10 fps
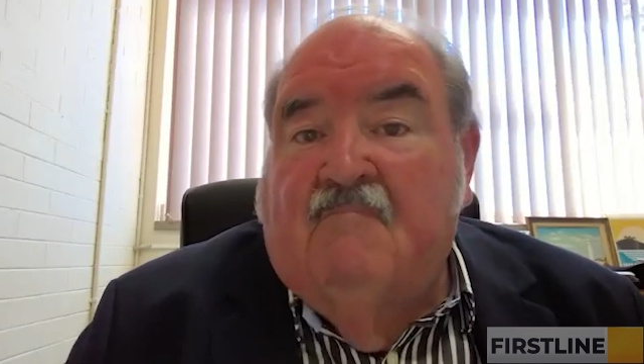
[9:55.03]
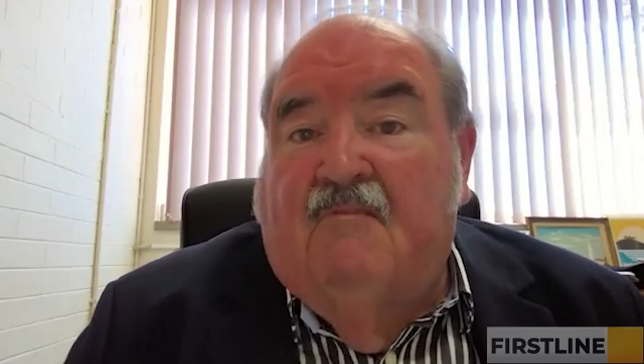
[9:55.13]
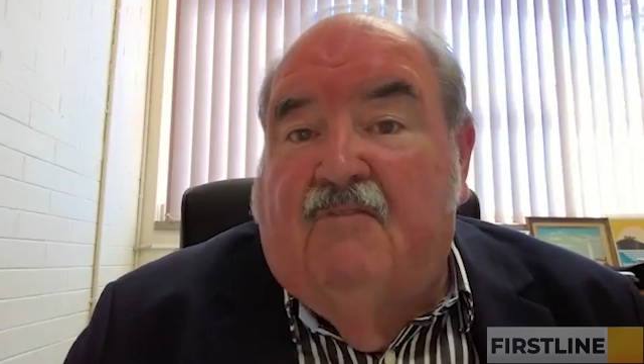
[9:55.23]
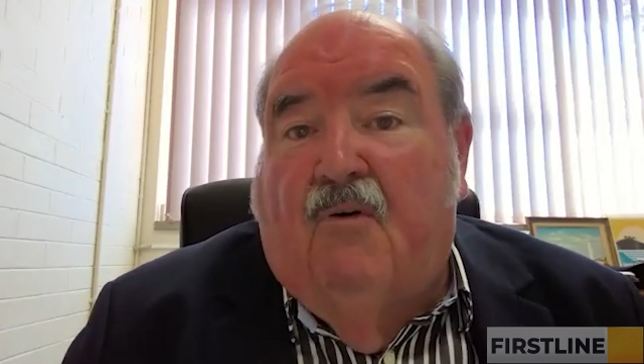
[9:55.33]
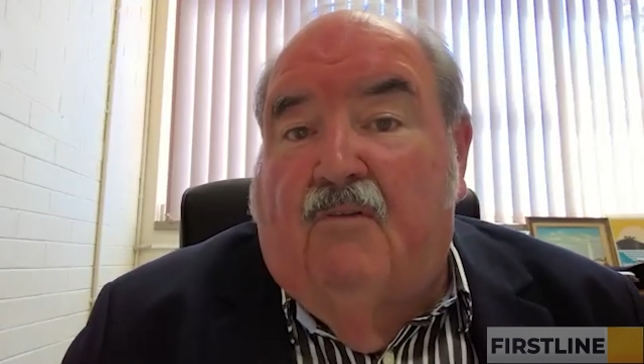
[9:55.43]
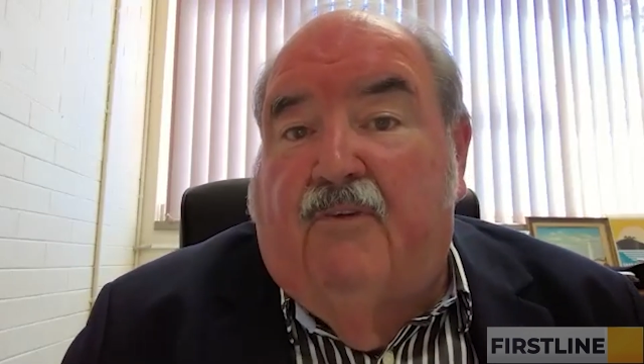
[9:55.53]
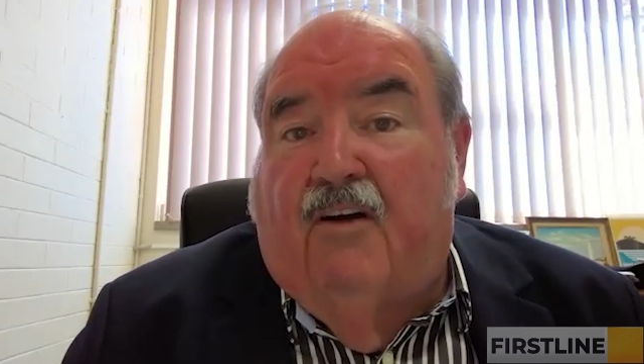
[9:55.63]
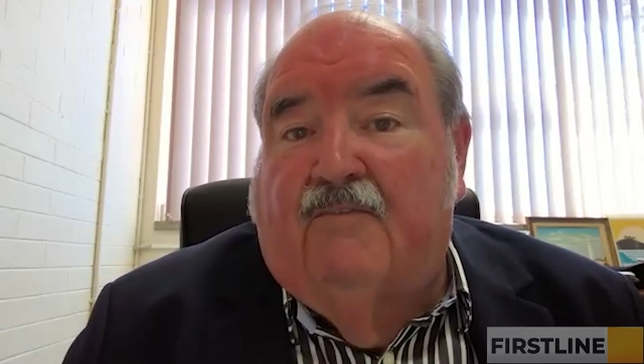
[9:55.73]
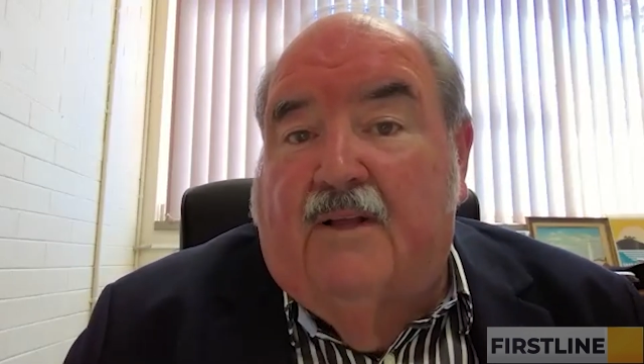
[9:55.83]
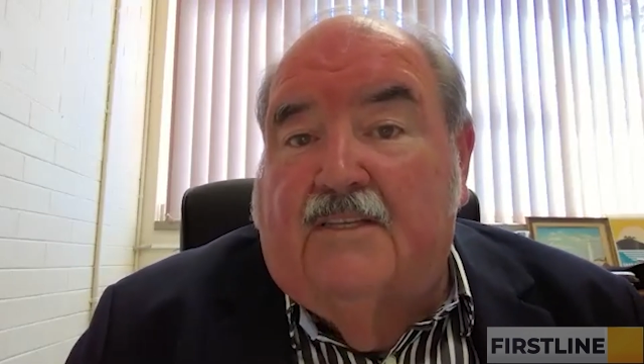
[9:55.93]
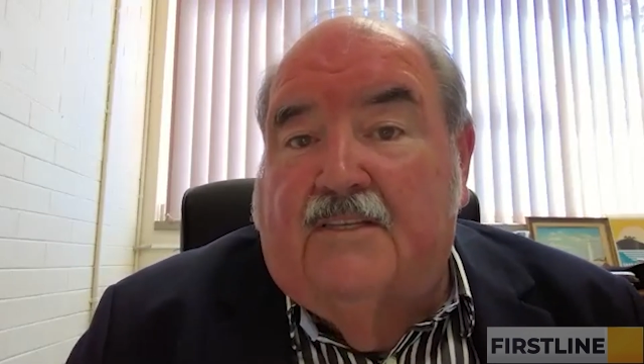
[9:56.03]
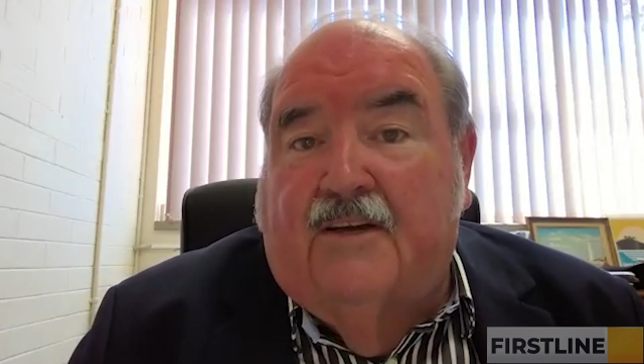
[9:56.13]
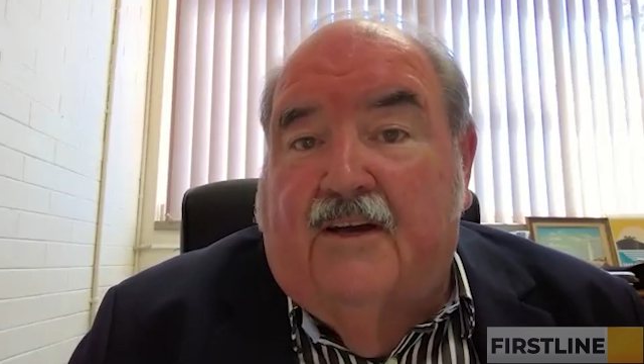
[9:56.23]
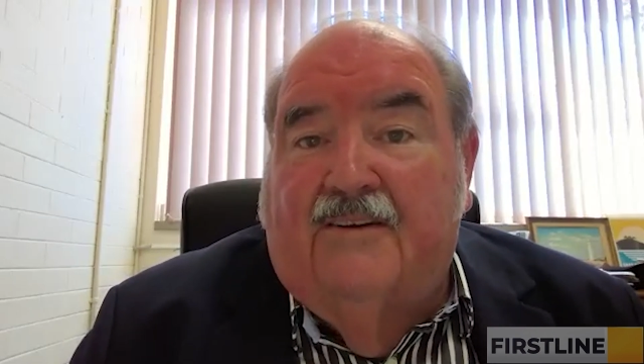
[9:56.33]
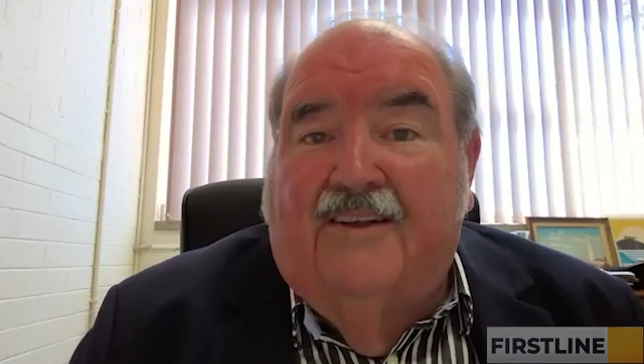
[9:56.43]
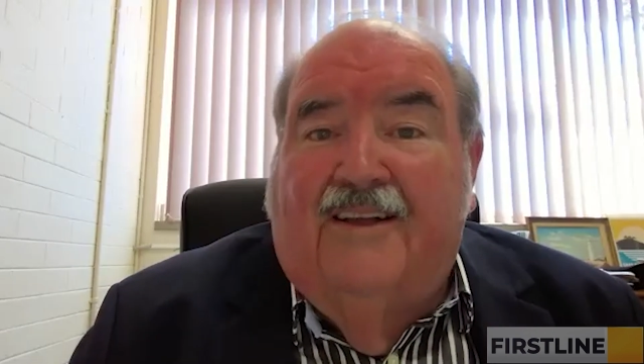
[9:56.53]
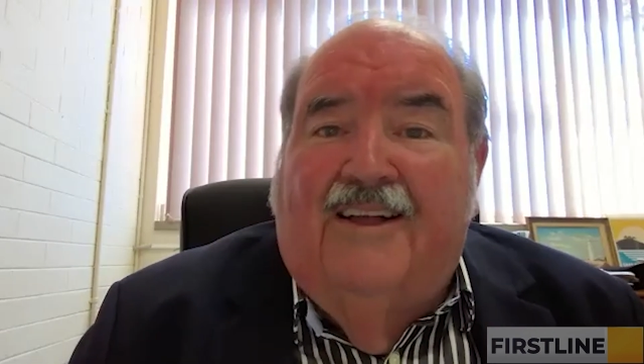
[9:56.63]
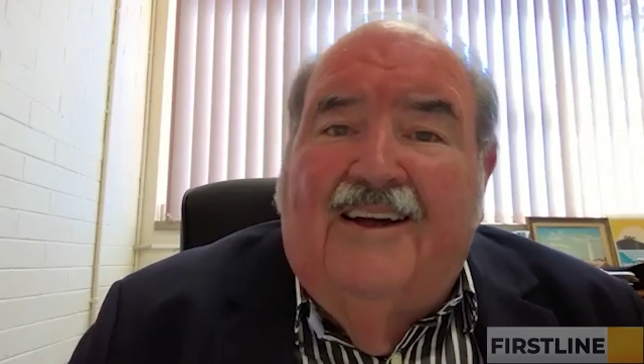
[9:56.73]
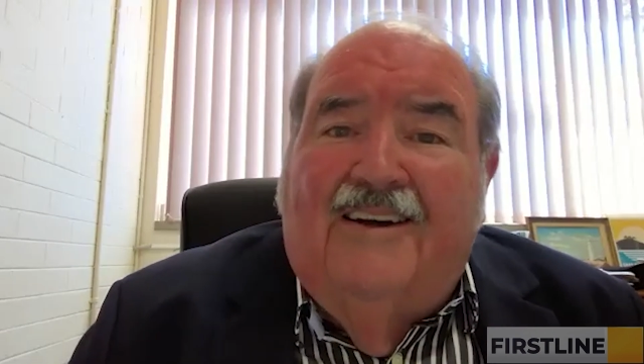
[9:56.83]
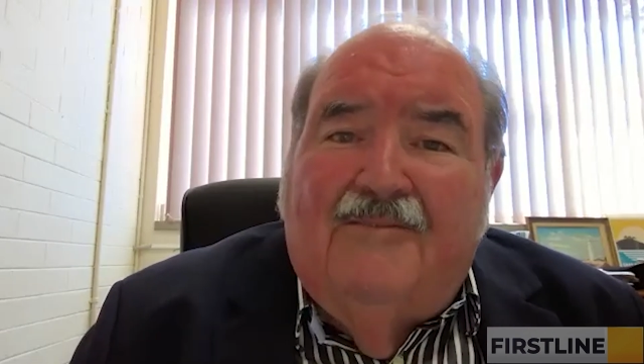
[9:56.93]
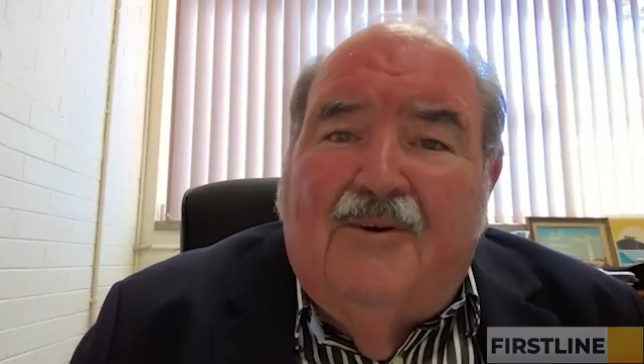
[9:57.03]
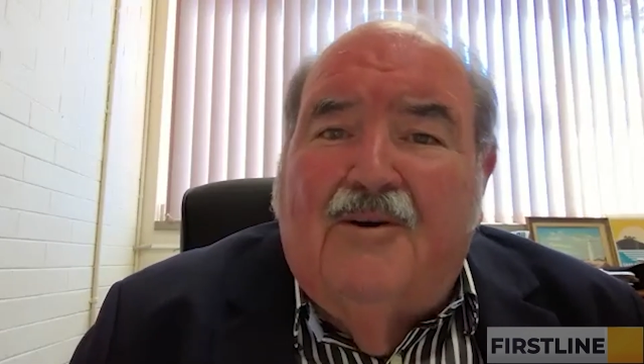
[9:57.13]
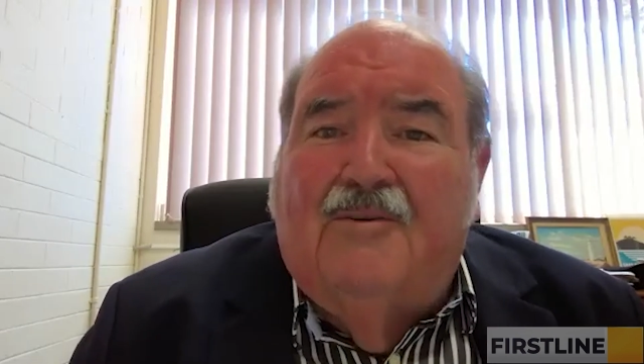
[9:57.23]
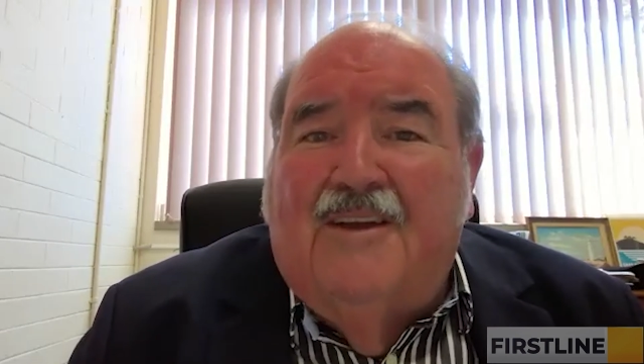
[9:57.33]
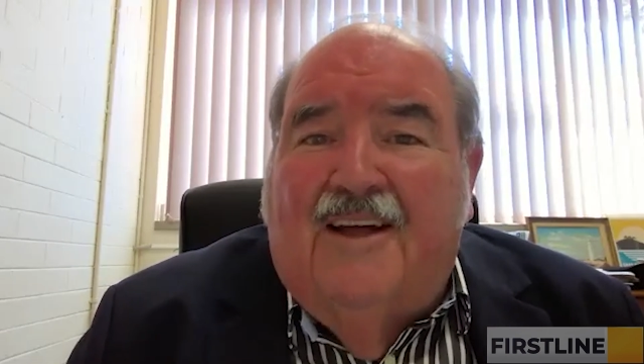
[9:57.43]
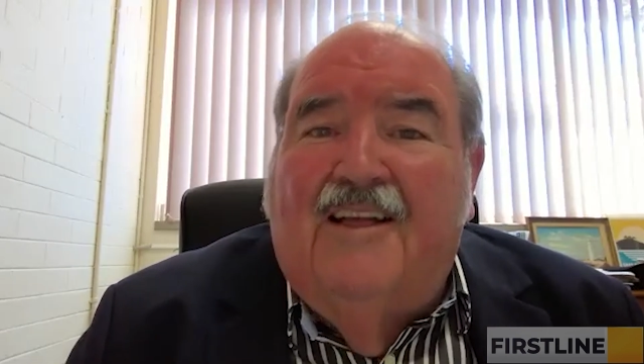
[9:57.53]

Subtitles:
4 or 5 months ago. Well,